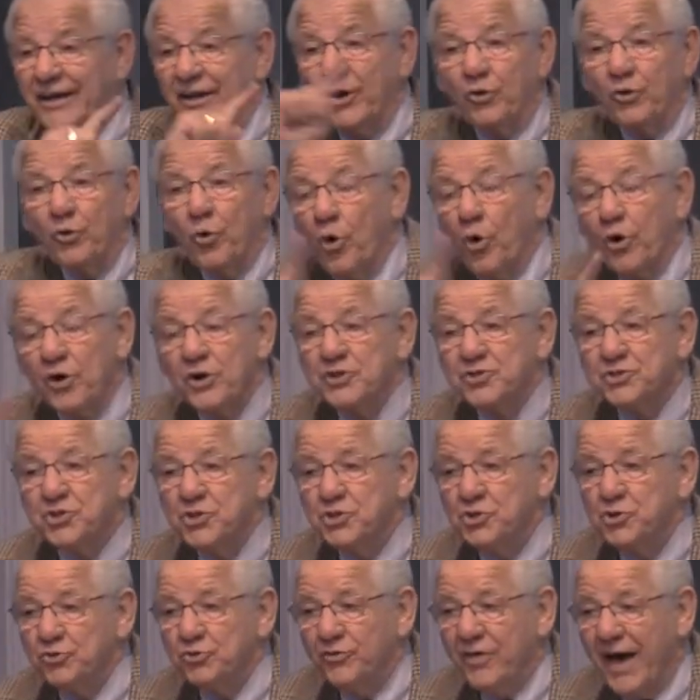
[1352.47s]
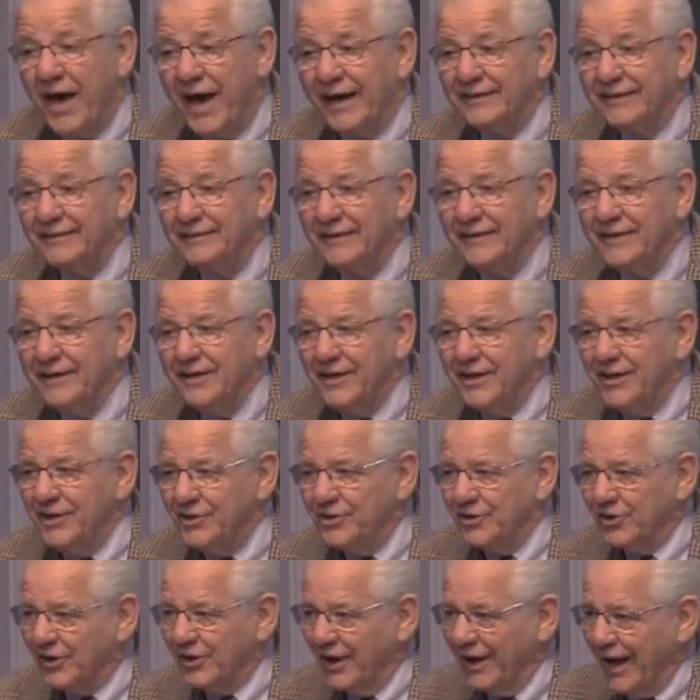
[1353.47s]
And in order to do that,
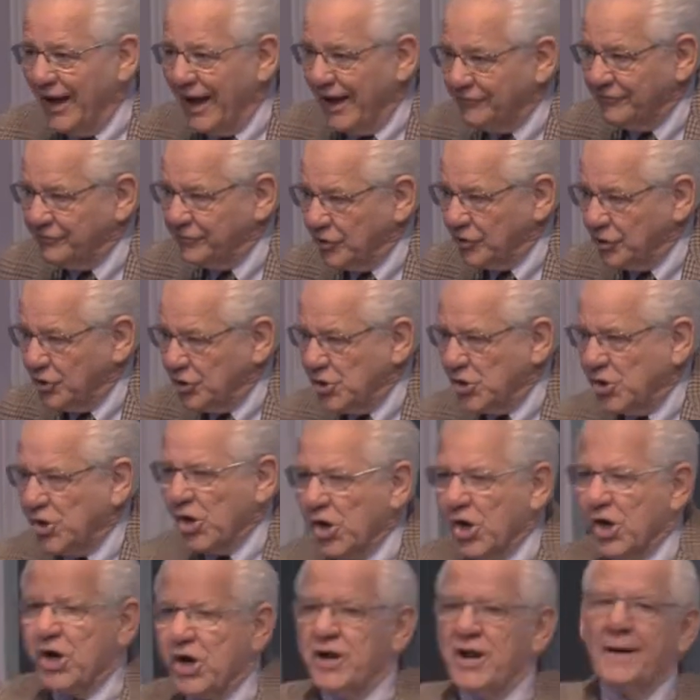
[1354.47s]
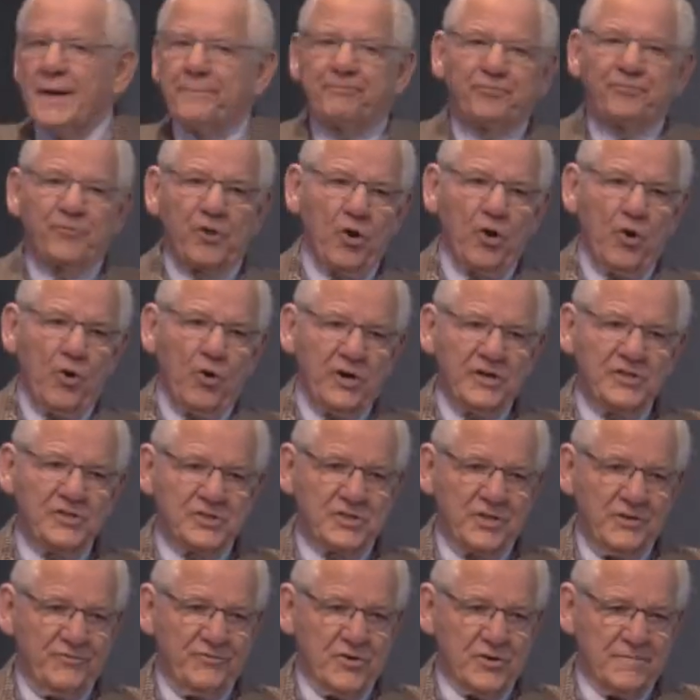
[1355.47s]
you're going to have to gird up the
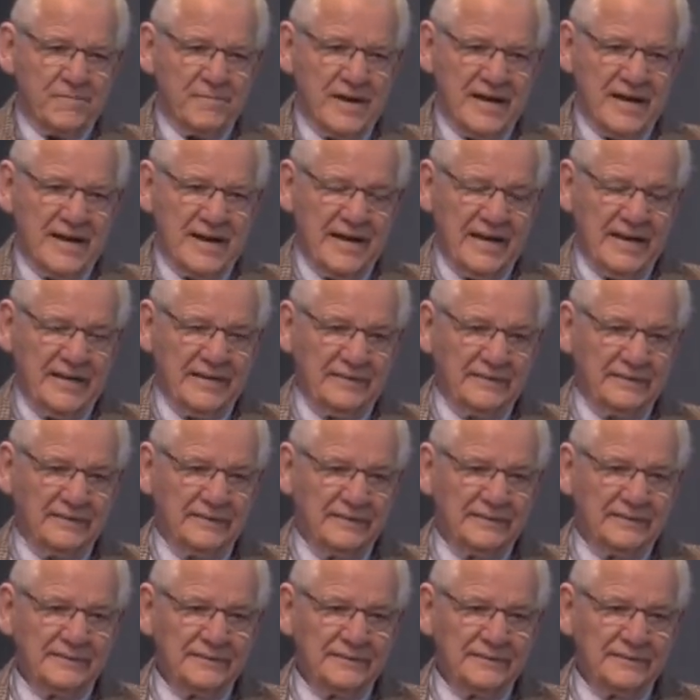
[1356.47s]
loins of your mind